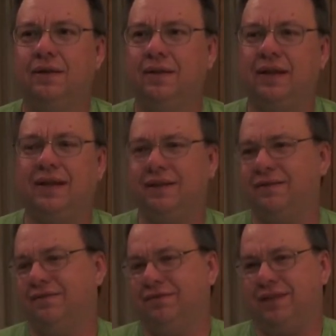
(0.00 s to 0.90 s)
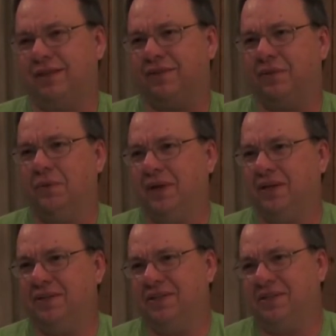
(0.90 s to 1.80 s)
that, you know, the
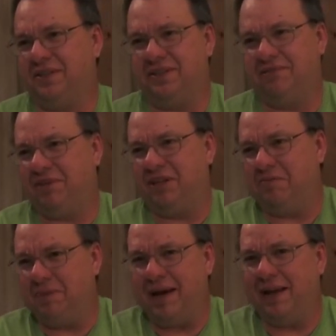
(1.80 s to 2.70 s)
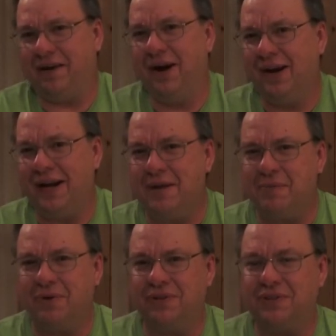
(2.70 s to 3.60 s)
wind just didn't matter
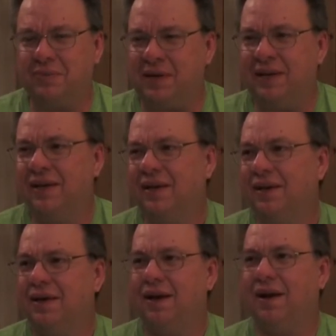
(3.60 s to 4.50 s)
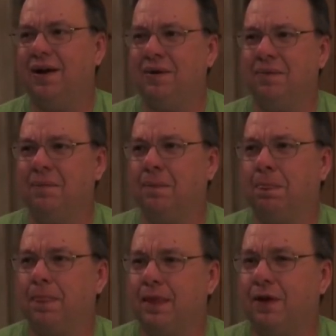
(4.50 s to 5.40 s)
anymore to me.
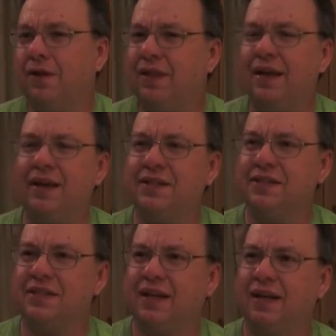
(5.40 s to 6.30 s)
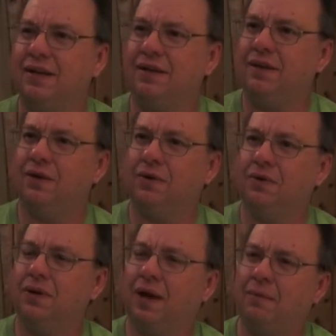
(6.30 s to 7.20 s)
The other thing is that, you
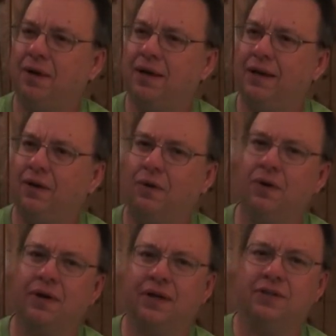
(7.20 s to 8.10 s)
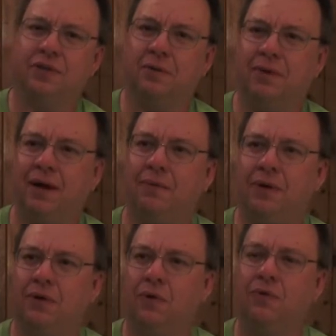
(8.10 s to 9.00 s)
know, on my Oregon trip, I
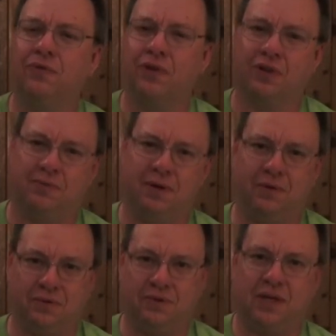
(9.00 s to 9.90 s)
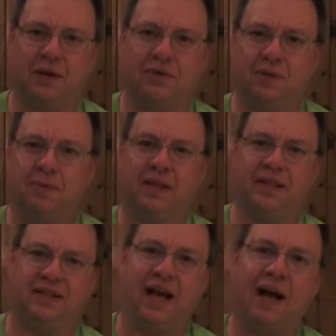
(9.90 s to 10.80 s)
went over the mountains. I was up on
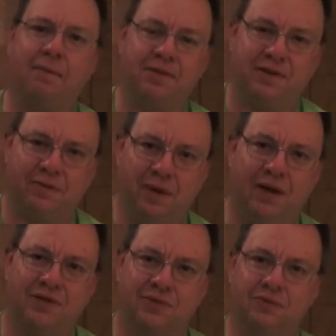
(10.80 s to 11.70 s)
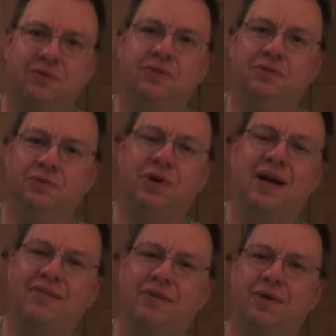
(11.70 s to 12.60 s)
the tops of them. I was
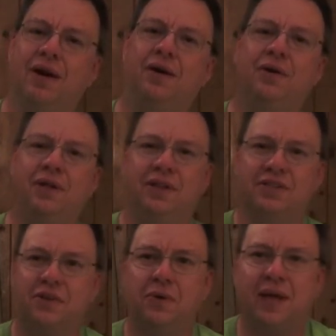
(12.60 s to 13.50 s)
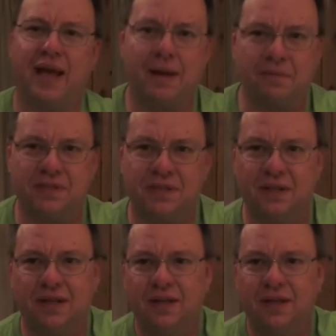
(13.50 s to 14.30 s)
driving around in the snow caps. And